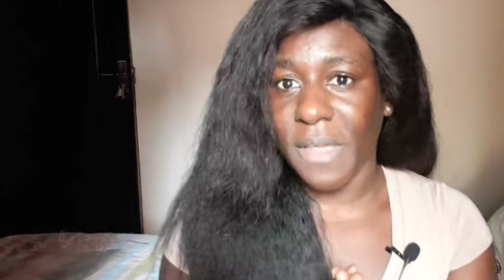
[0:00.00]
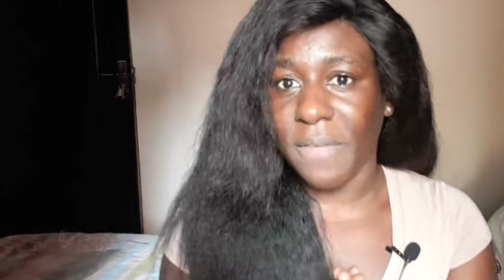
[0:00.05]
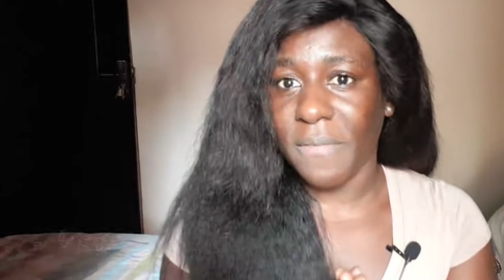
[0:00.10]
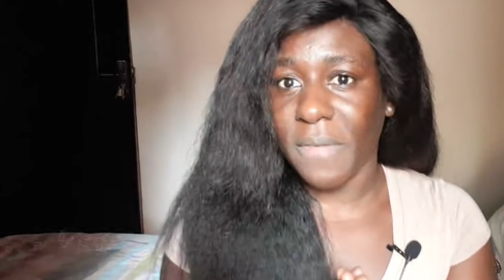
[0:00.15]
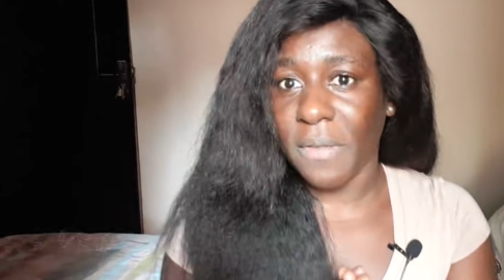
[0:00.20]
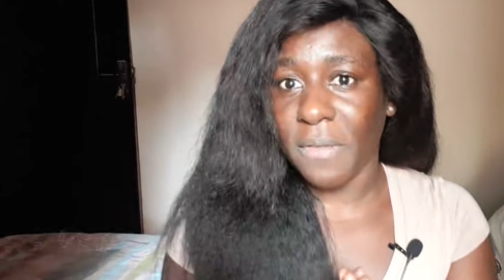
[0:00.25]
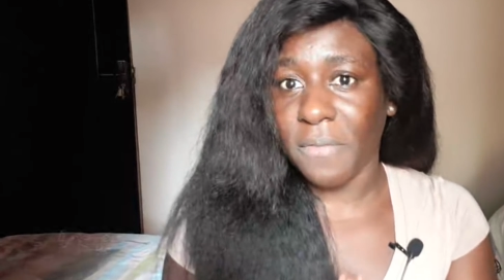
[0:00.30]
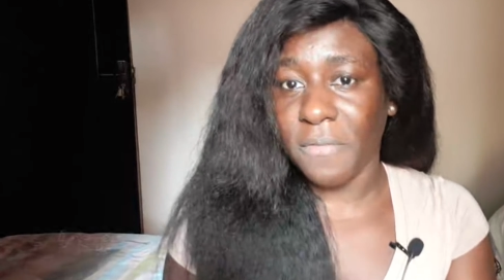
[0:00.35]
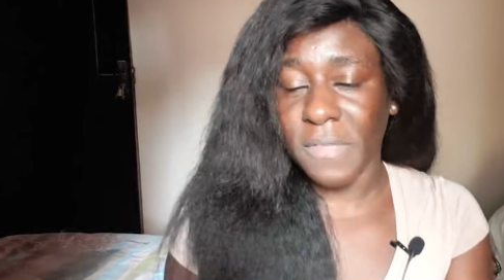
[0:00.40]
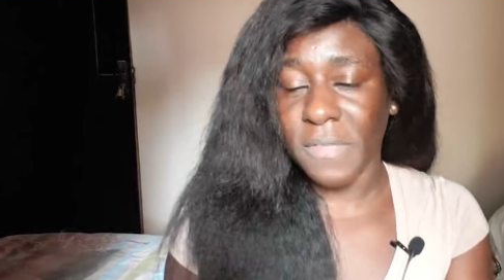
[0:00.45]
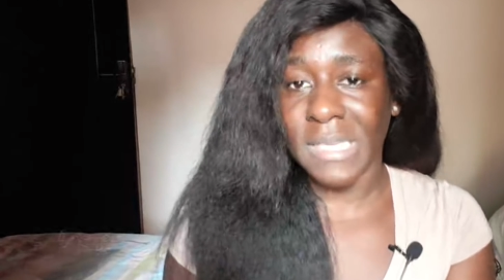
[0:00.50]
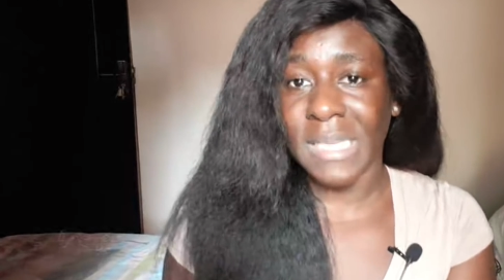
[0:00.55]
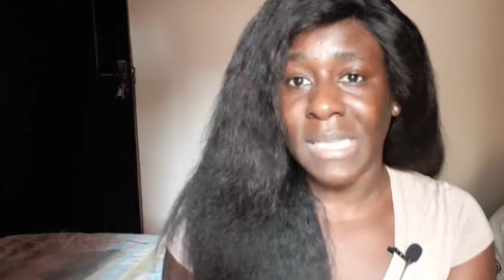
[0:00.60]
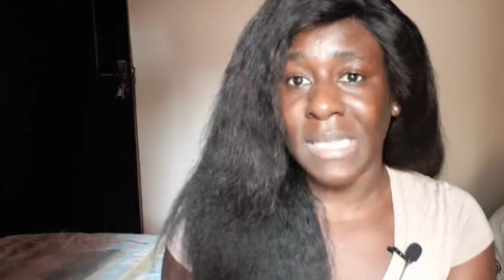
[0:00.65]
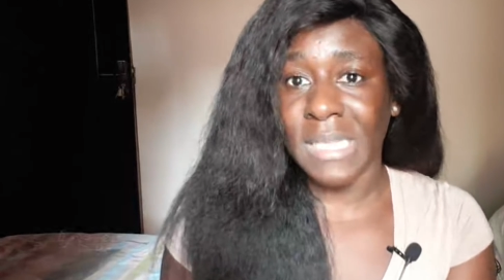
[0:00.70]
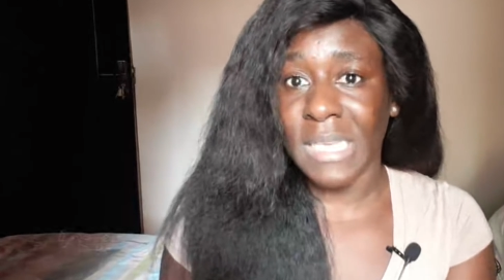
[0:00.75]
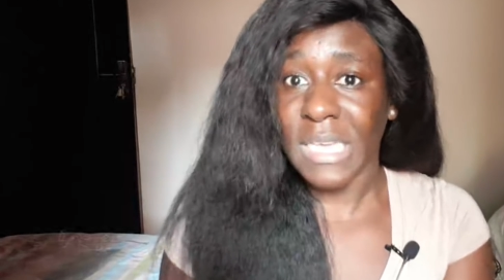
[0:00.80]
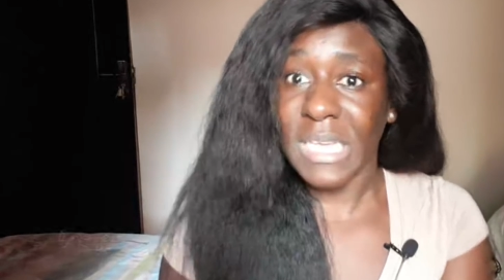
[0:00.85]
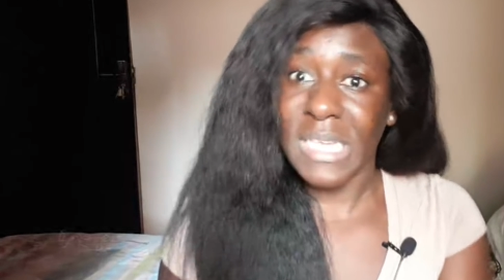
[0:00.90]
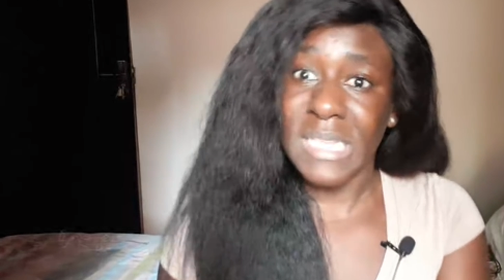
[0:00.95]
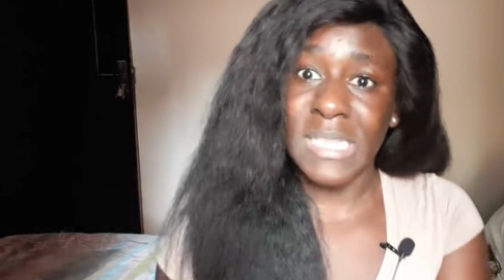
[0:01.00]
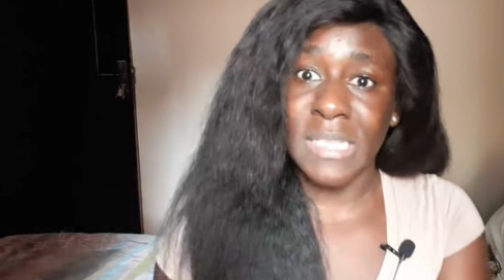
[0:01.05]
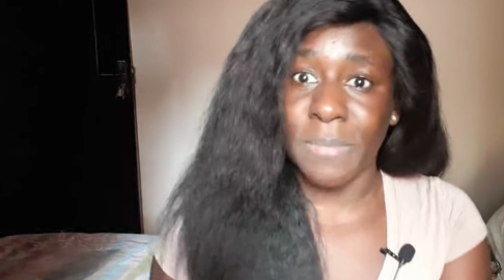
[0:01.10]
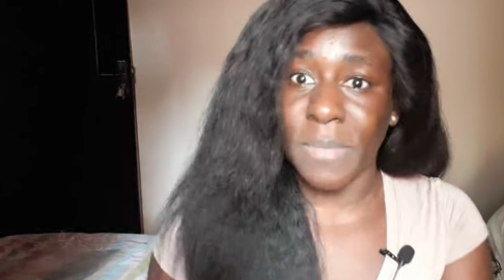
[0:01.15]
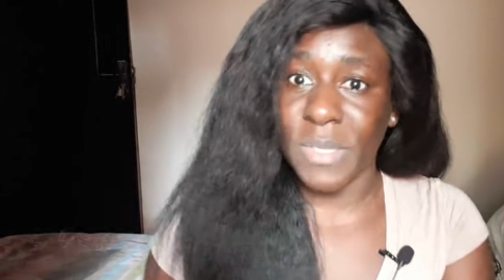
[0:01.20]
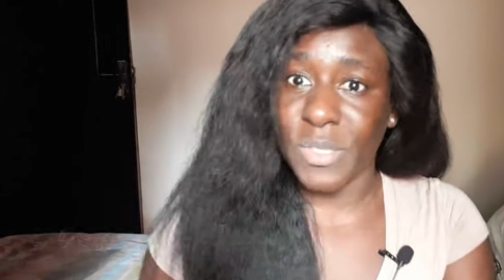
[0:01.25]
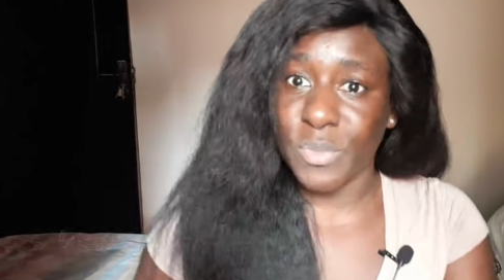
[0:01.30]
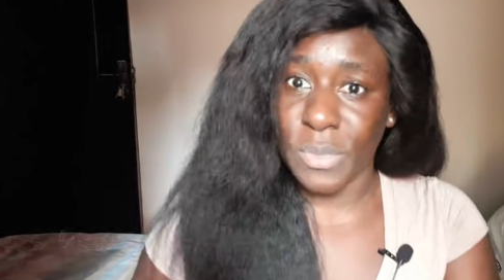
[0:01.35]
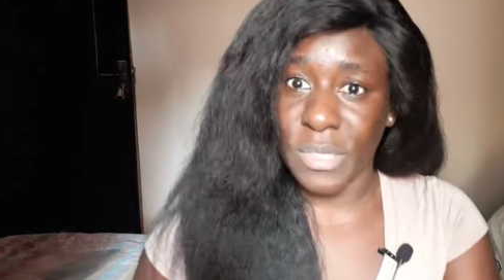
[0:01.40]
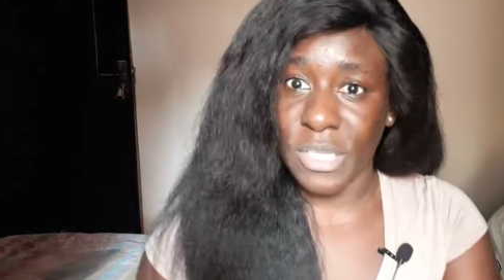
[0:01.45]
very physically
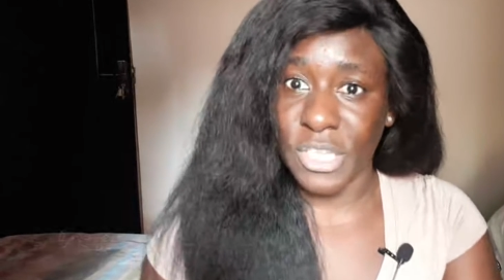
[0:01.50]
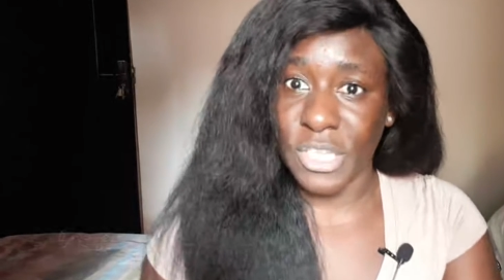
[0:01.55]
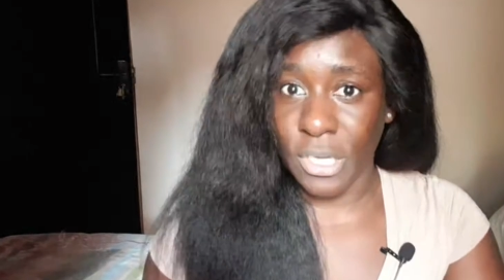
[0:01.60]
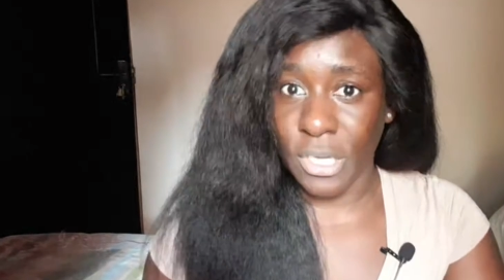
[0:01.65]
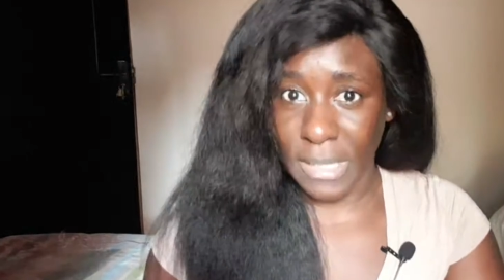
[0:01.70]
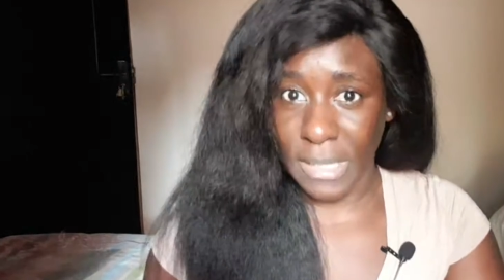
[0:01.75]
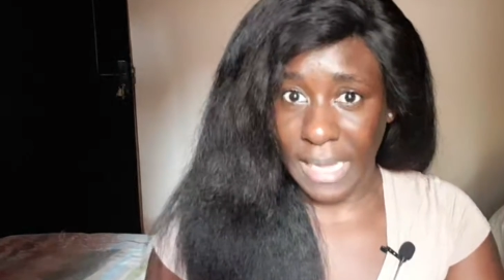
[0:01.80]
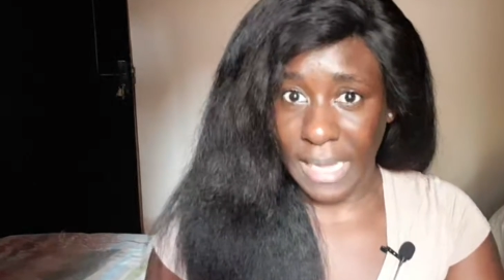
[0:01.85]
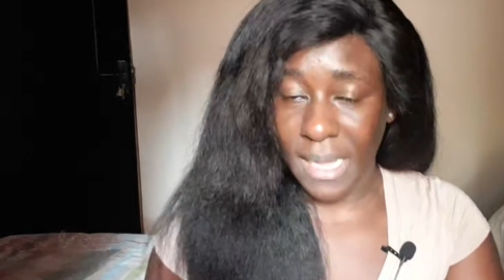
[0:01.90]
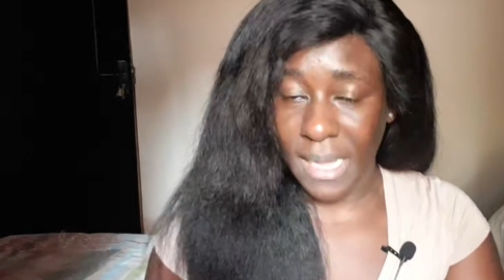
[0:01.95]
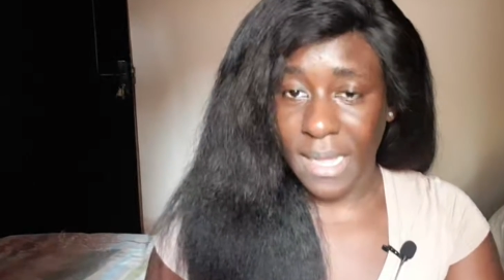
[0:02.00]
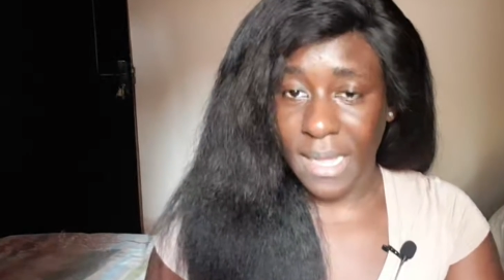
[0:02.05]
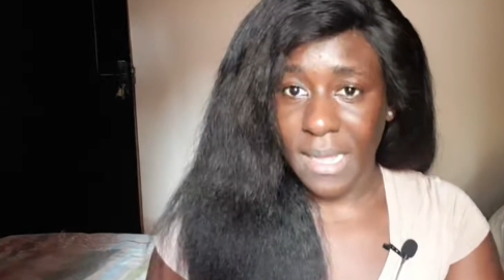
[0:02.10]
intimate with each other,